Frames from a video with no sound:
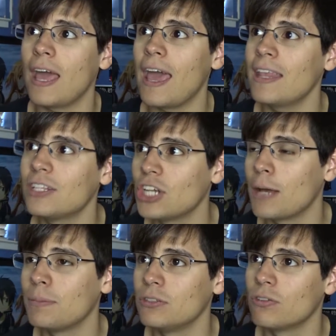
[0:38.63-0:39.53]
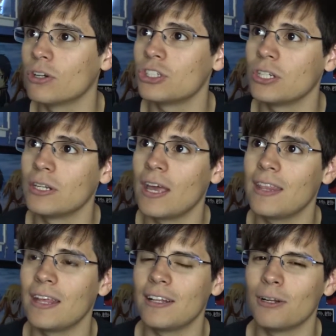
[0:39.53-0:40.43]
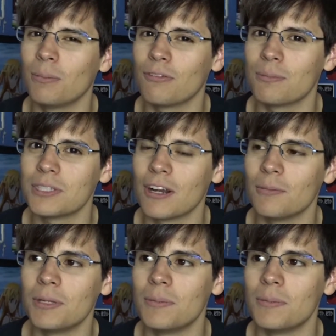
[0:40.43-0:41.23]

and the Japanese version, and then a little bit from Cerebi,